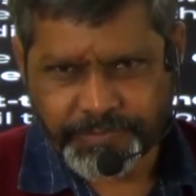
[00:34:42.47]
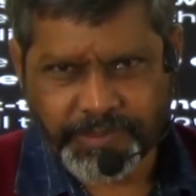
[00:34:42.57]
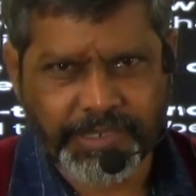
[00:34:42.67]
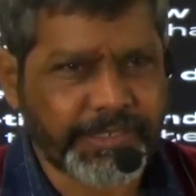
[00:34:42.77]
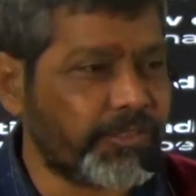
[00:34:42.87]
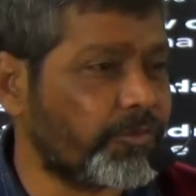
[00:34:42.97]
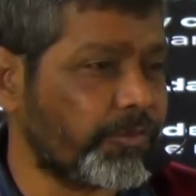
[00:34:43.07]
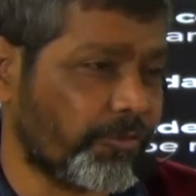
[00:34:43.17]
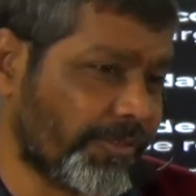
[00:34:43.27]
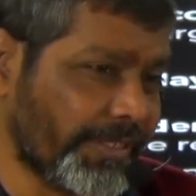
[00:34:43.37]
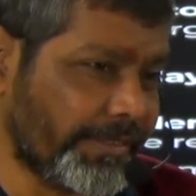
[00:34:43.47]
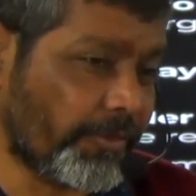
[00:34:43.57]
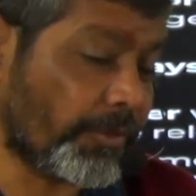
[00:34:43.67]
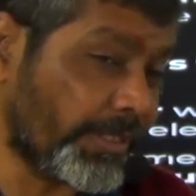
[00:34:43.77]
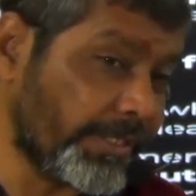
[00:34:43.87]
Let us quickly.
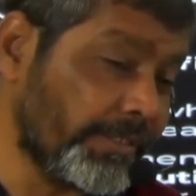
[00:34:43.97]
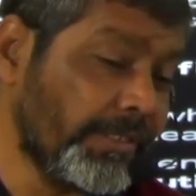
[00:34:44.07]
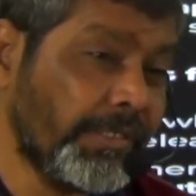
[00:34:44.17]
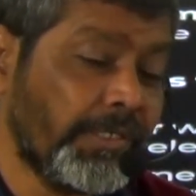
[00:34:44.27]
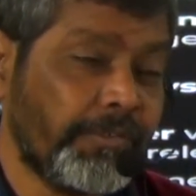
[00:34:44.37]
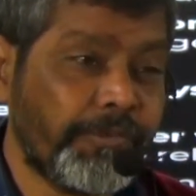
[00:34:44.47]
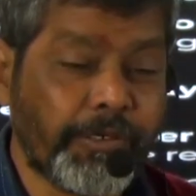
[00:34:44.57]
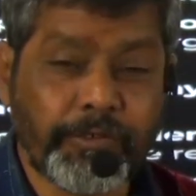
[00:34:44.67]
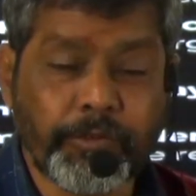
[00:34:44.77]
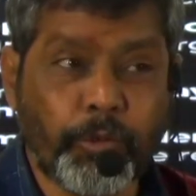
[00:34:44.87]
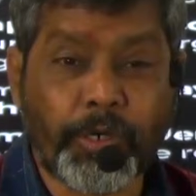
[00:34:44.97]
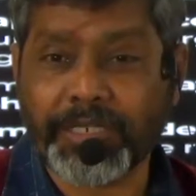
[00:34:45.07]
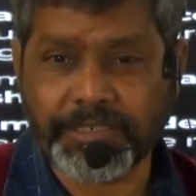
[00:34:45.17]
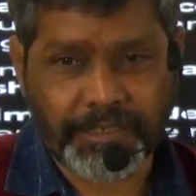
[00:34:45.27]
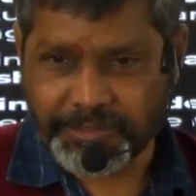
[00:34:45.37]
Already we have Lok
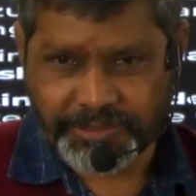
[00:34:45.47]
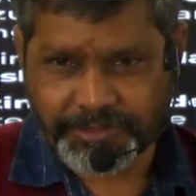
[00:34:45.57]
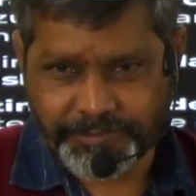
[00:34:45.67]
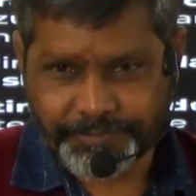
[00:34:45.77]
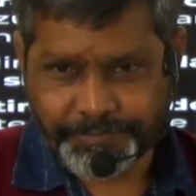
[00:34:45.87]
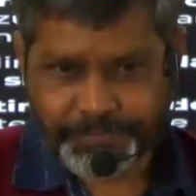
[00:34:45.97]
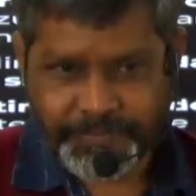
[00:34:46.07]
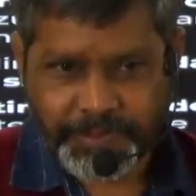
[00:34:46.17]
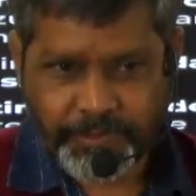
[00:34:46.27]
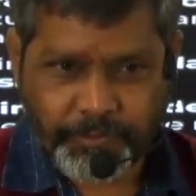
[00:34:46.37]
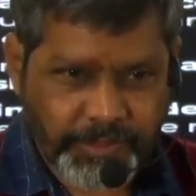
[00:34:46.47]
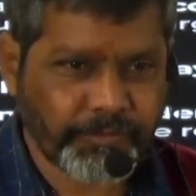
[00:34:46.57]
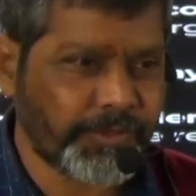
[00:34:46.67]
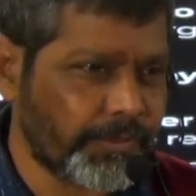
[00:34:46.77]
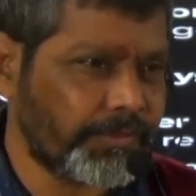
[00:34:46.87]
Adalats. One
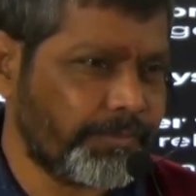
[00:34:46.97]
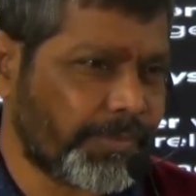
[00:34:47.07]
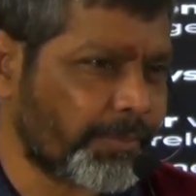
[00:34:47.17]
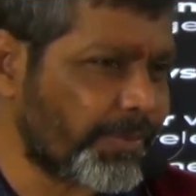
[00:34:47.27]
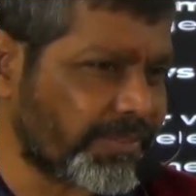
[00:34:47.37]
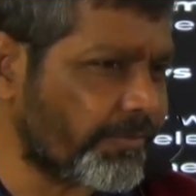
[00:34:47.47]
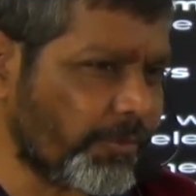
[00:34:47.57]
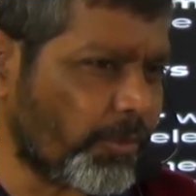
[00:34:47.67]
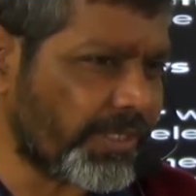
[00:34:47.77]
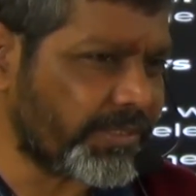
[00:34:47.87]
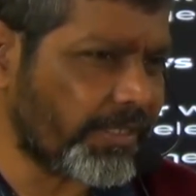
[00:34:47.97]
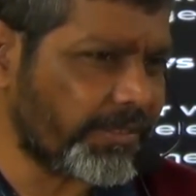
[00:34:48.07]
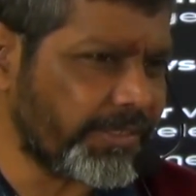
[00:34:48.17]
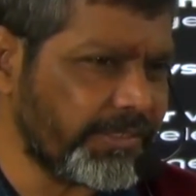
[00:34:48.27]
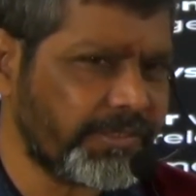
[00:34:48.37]
of the purpose of Lok
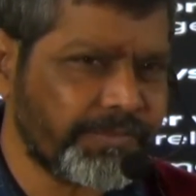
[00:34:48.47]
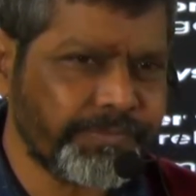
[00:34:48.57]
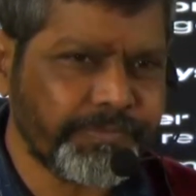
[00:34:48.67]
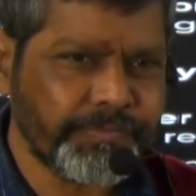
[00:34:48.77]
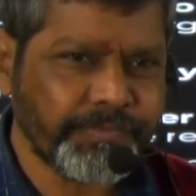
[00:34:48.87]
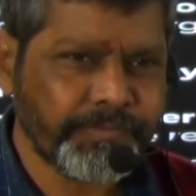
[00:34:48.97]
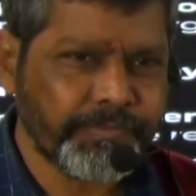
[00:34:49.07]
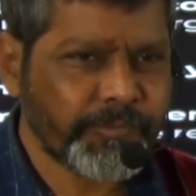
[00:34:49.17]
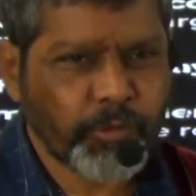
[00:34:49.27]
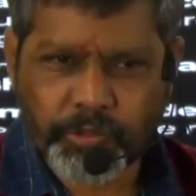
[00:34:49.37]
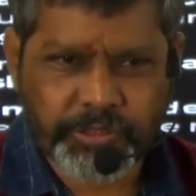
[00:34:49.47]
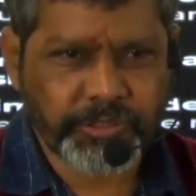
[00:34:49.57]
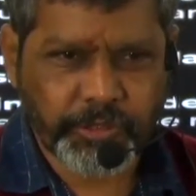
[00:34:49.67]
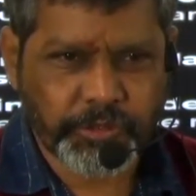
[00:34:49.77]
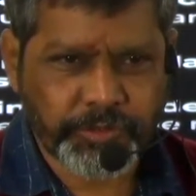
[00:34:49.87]
Adalat is closing
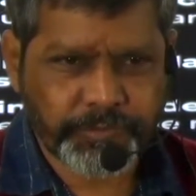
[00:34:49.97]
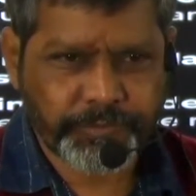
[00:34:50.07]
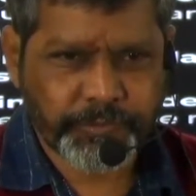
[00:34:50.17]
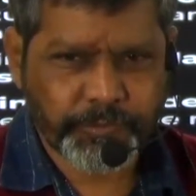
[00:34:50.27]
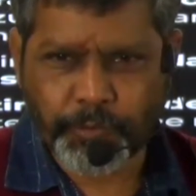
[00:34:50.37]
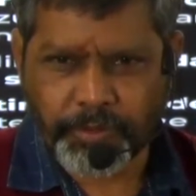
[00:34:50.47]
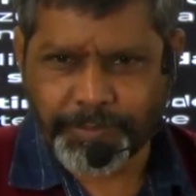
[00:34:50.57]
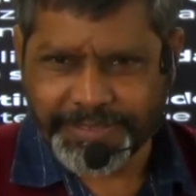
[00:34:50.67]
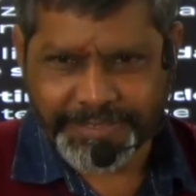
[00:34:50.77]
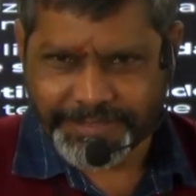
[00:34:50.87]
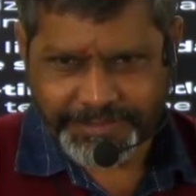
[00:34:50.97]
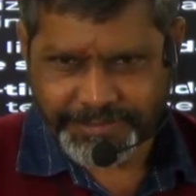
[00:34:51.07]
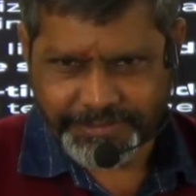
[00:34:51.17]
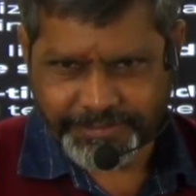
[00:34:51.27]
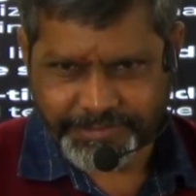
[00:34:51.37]
these small petty
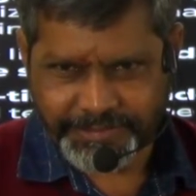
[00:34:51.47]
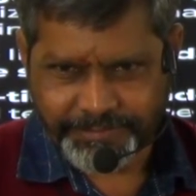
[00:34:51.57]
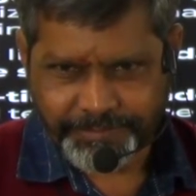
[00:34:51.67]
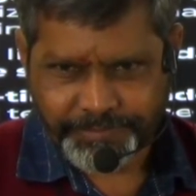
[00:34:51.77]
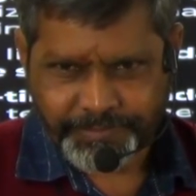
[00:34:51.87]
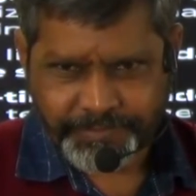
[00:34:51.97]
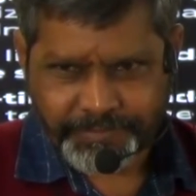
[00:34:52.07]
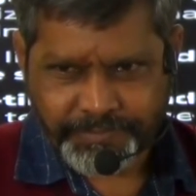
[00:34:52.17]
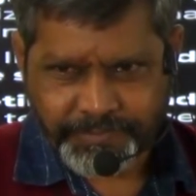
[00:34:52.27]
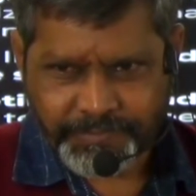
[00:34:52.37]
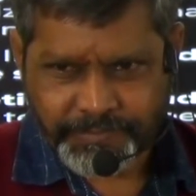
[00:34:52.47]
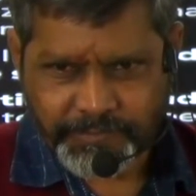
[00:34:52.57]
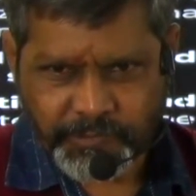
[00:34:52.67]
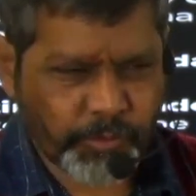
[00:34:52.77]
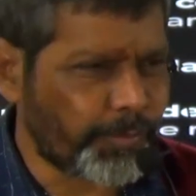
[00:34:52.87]
cases, right?
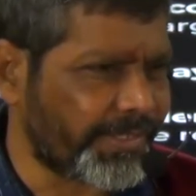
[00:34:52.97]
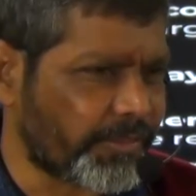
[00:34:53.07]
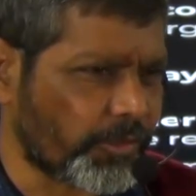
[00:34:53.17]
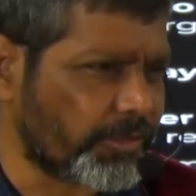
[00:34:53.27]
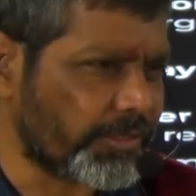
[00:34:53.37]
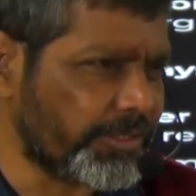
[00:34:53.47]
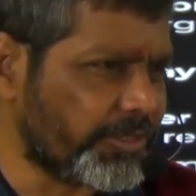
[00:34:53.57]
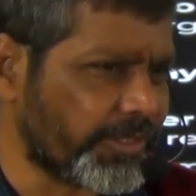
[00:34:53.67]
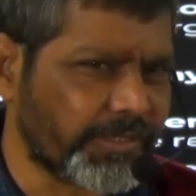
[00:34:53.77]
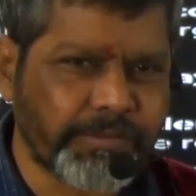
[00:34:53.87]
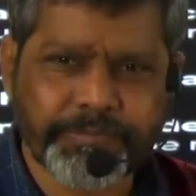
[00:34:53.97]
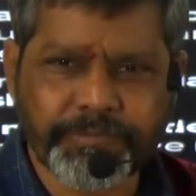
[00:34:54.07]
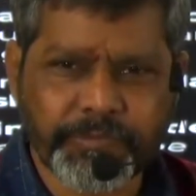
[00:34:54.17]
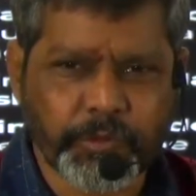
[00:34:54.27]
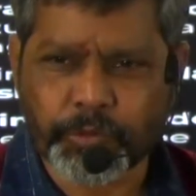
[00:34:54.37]
So by talking to each other,
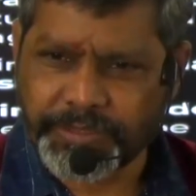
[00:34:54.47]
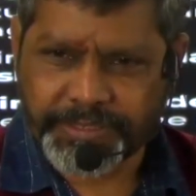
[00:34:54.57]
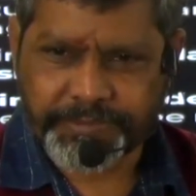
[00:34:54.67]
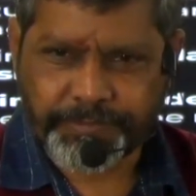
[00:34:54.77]
do that.